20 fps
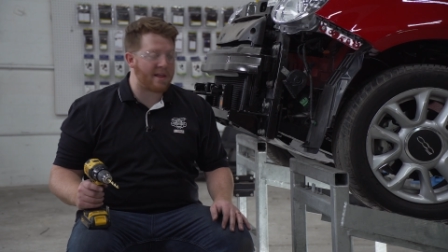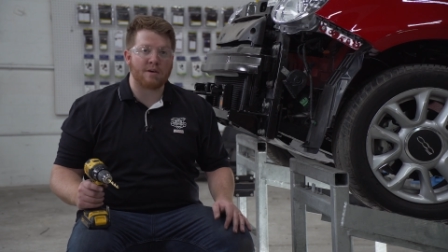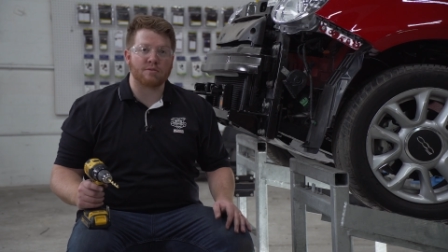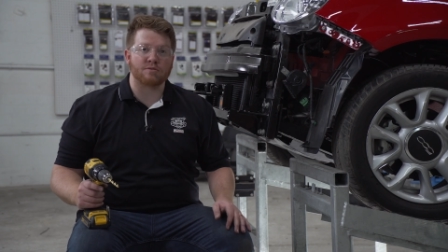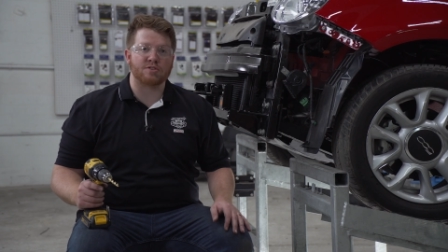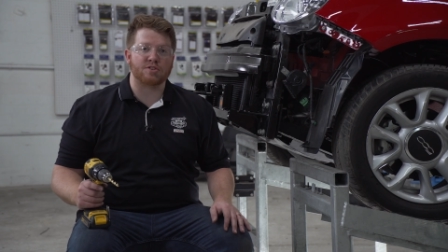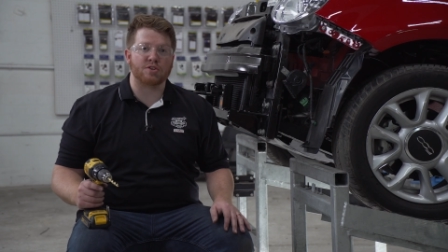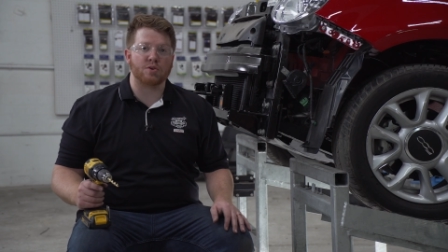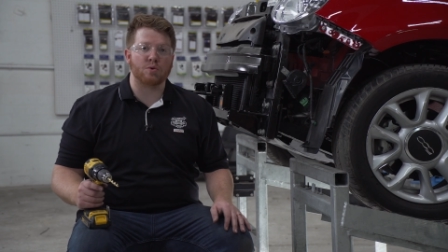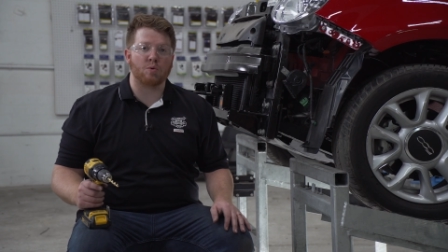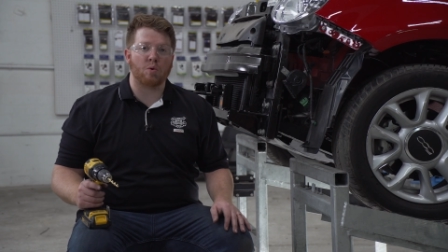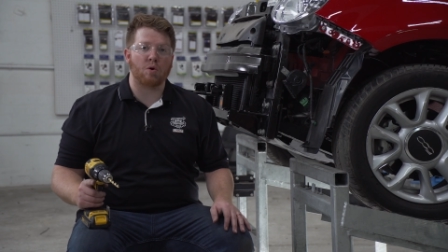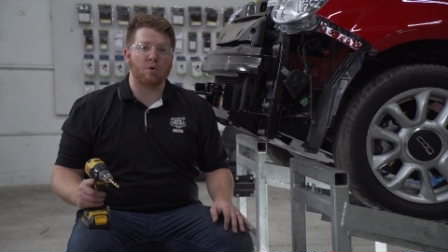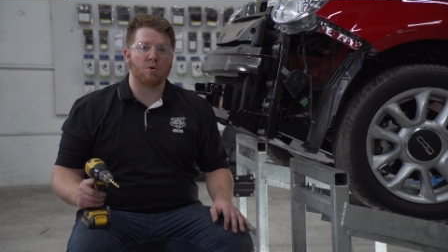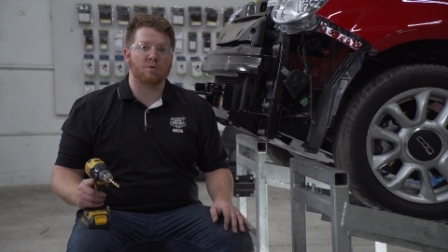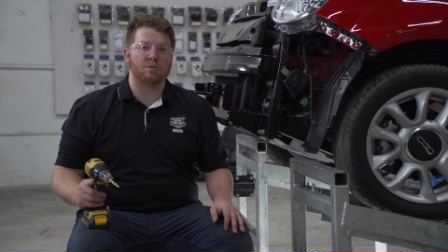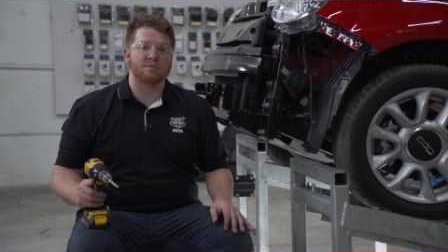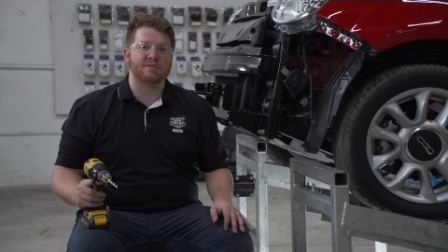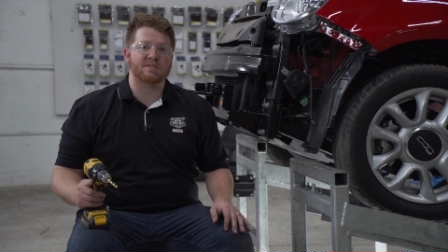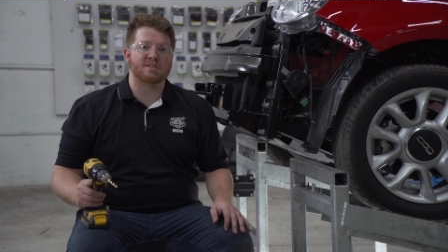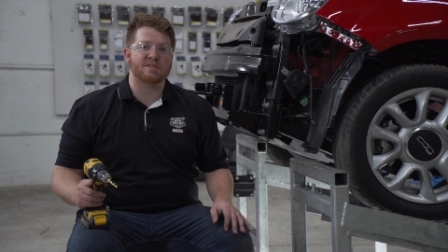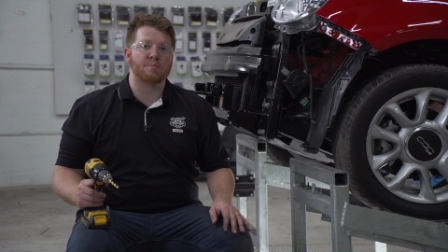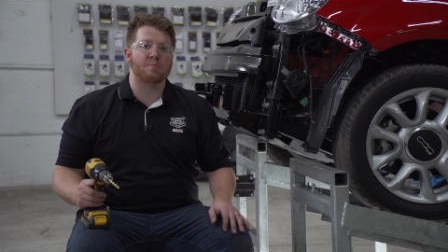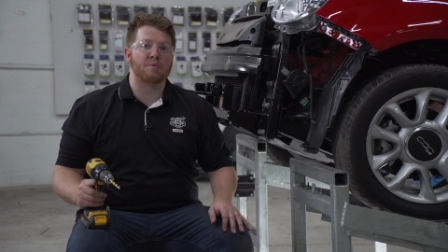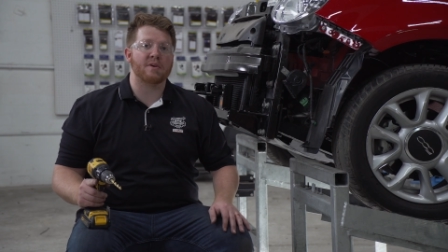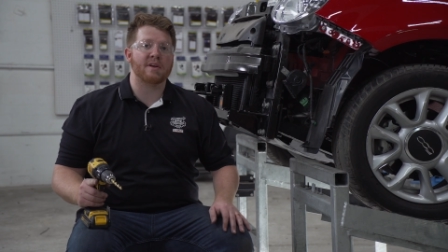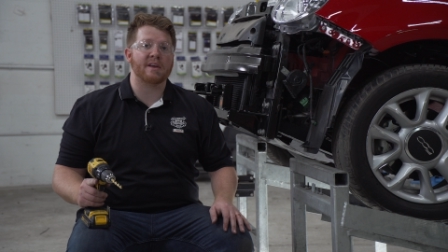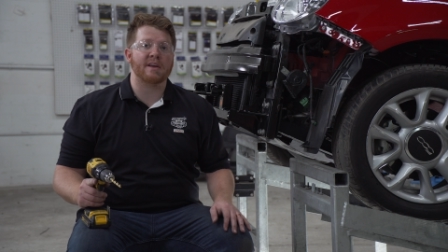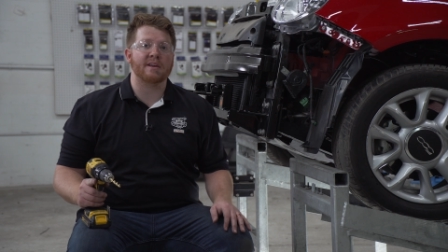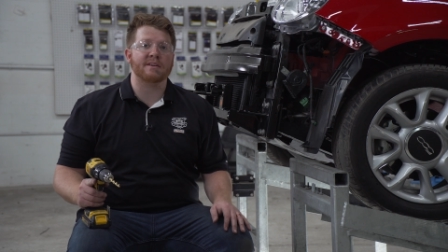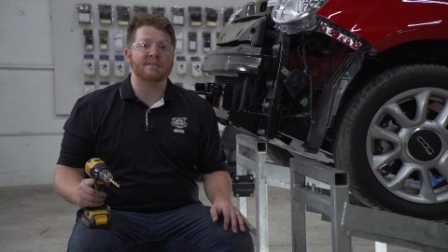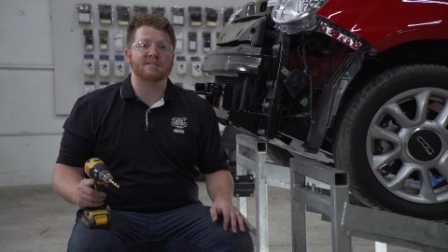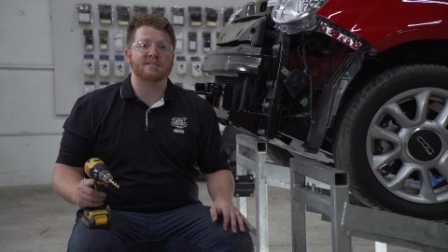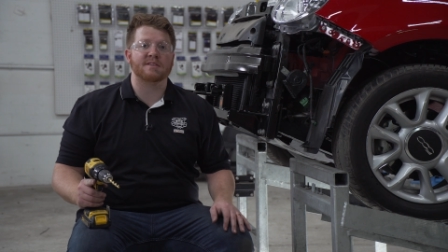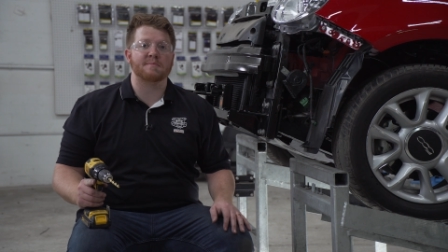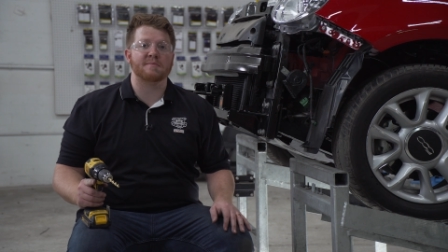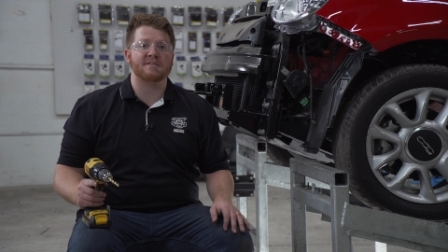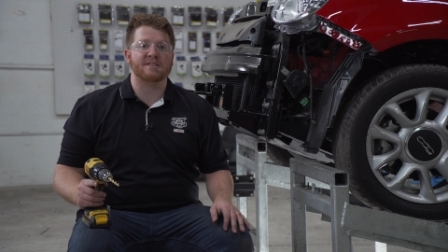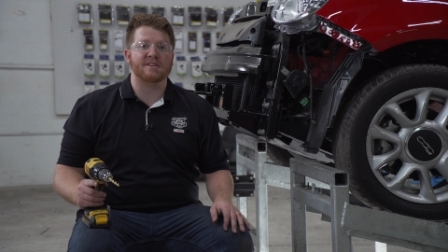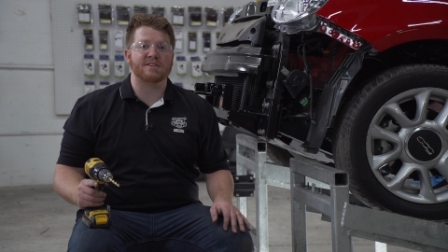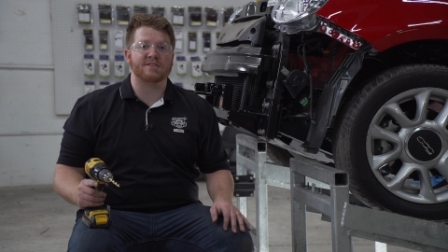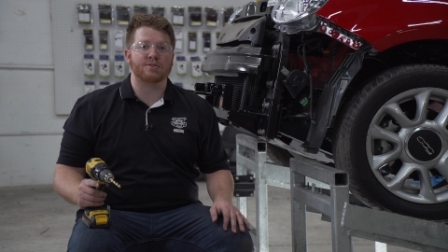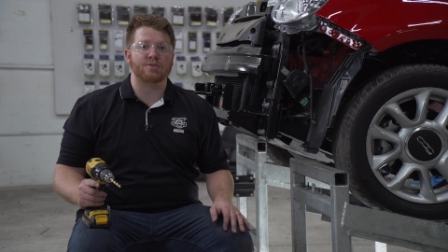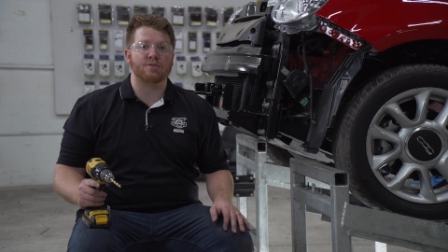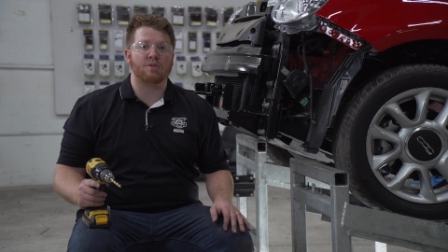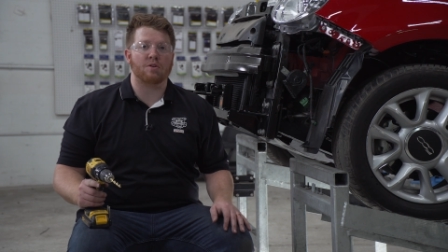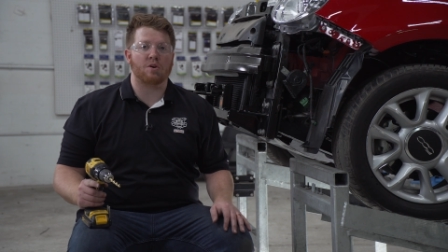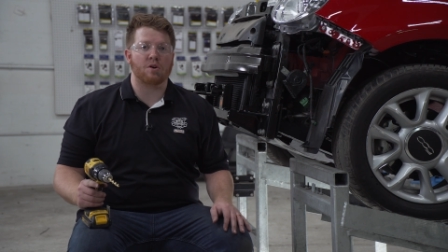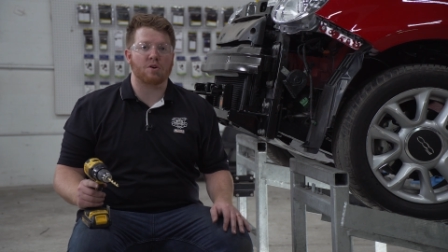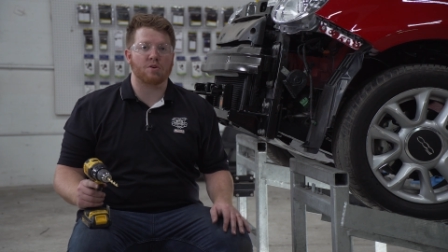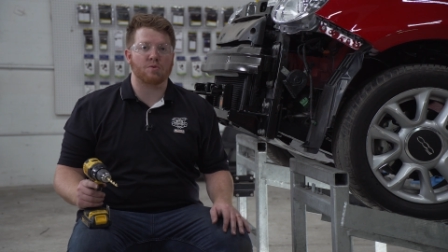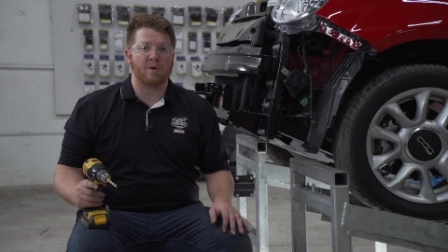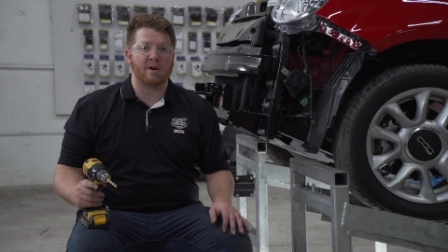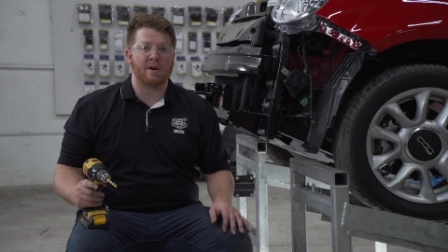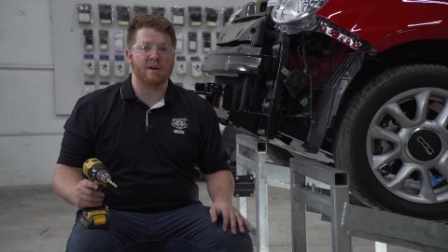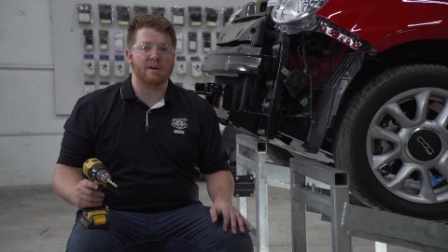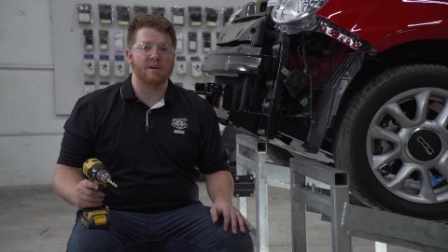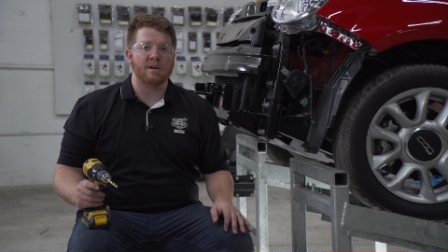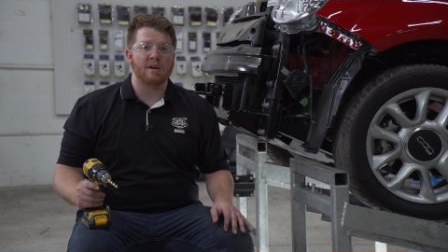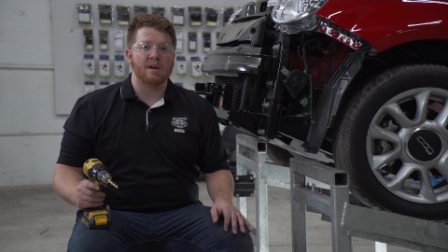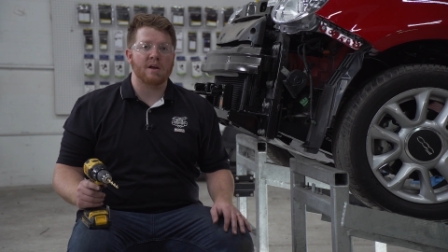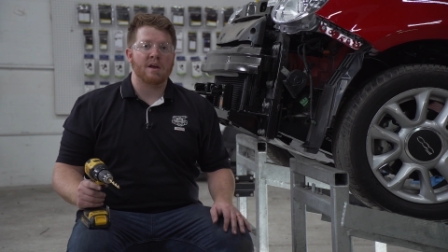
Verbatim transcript: out two holes to bring in some additional hardware.